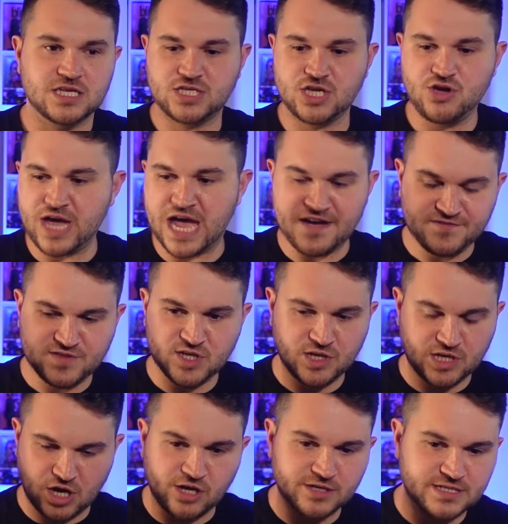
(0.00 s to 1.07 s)
So you have to
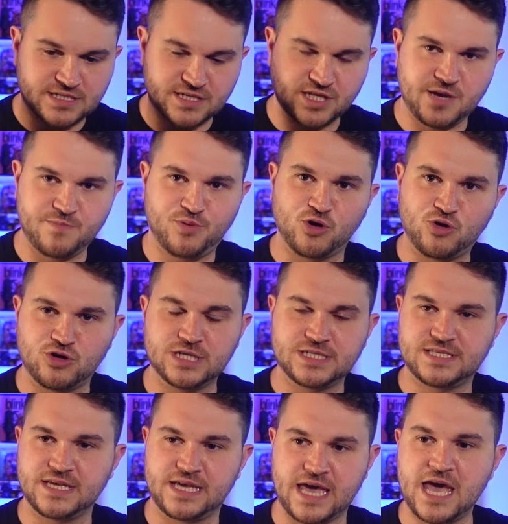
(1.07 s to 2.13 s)
constantly
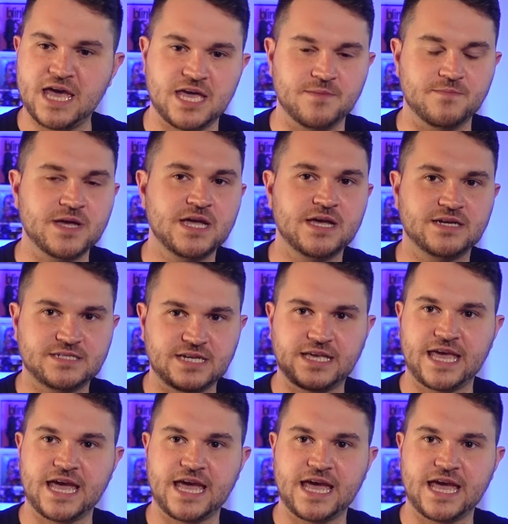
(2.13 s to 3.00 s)
pause the game to